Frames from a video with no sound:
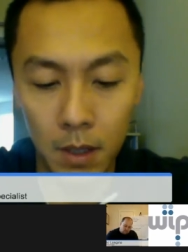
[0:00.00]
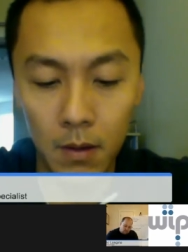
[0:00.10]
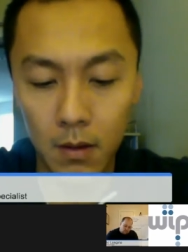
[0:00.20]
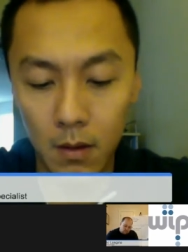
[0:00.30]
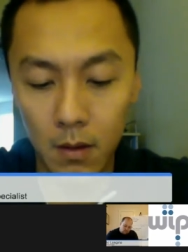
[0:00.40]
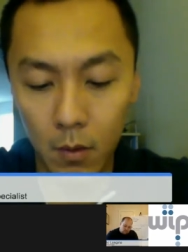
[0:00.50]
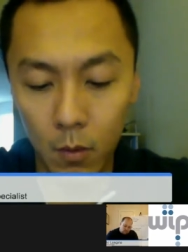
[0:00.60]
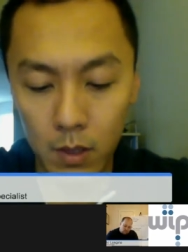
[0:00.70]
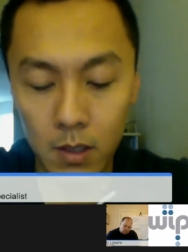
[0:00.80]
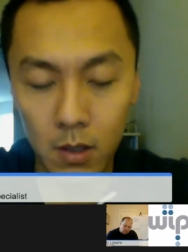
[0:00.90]
But
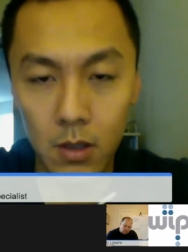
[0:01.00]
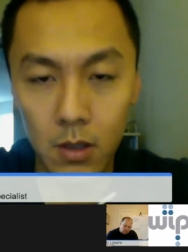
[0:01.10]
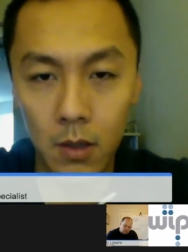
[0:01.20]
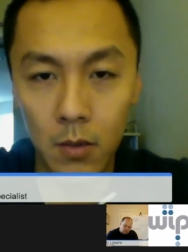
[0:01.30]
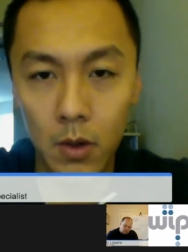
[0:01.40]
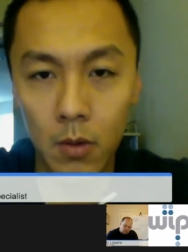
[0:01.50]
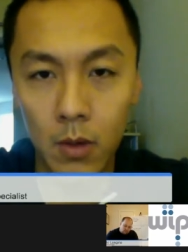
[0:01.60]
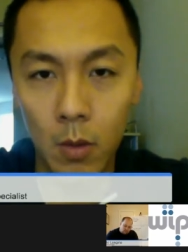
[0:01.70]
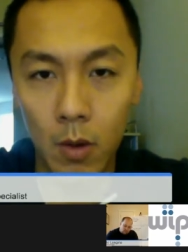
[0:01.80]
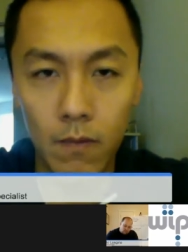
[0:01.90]
since you're dealing with
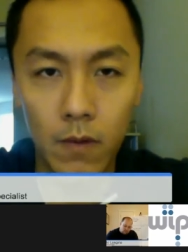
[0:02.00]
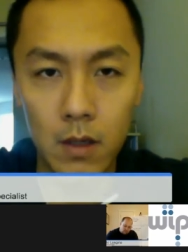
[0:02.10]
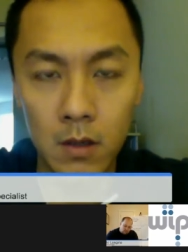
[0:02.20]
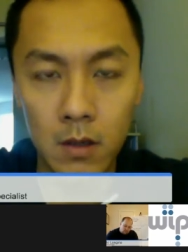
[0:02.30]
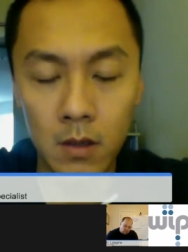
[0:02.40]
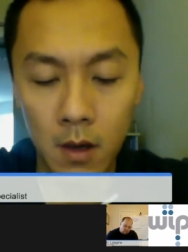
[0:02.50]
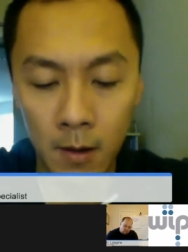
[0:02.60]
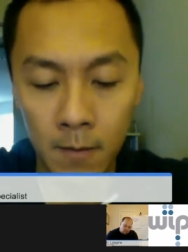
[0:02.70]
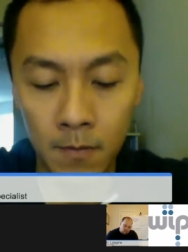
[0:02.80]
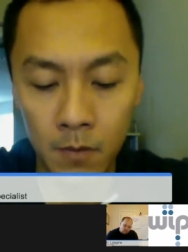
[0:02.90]
only one feature,
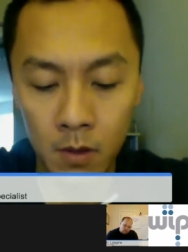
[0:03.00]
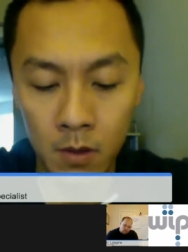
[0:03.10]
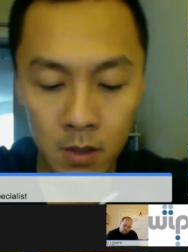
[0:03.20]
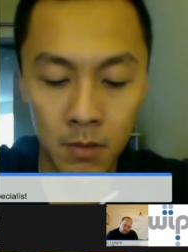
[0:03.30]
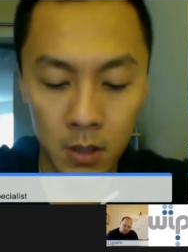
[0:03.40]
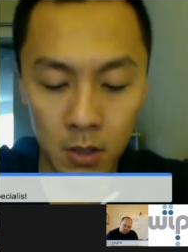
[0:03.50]
you simply